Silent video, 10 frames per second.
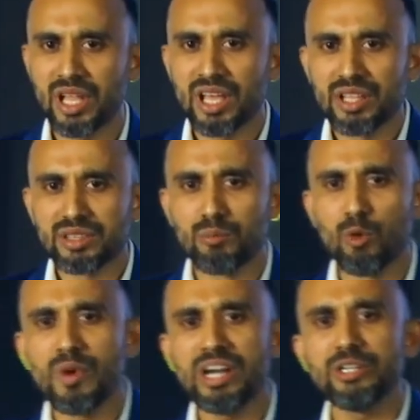The
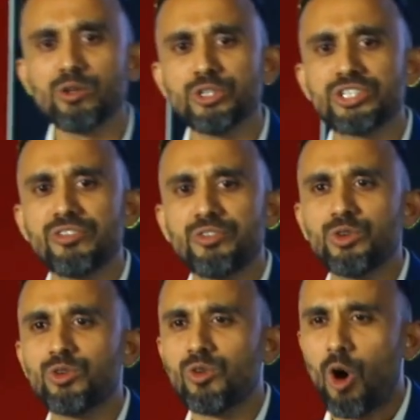moment you shift
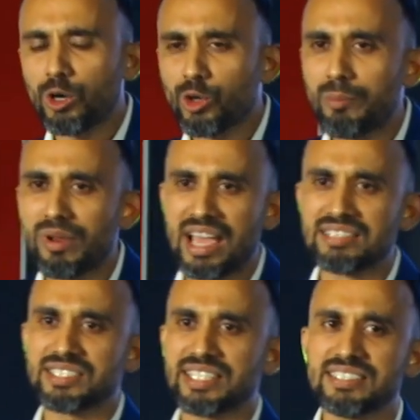to auto
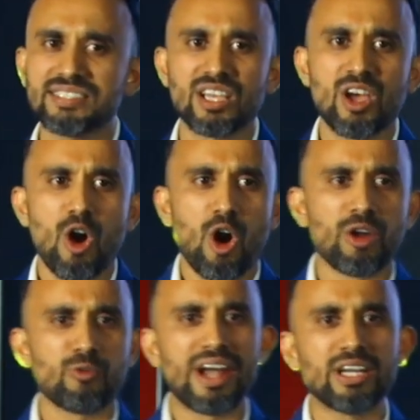appliances or
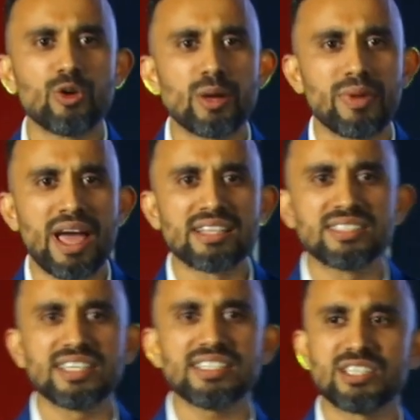white good
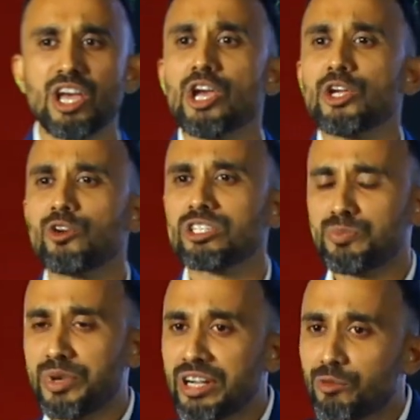appliances, your
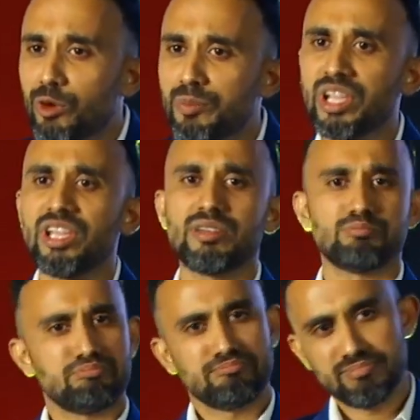speed would be
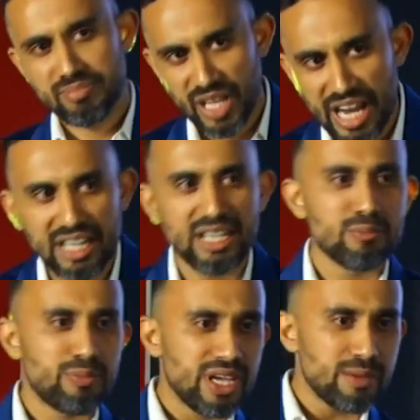80
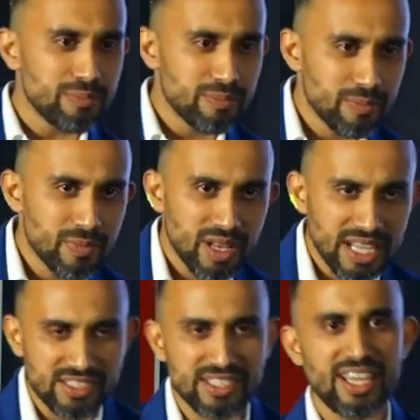mpm, let's
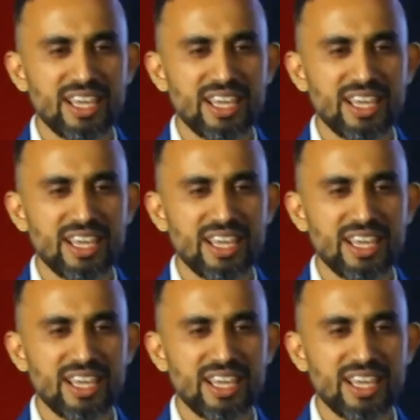say.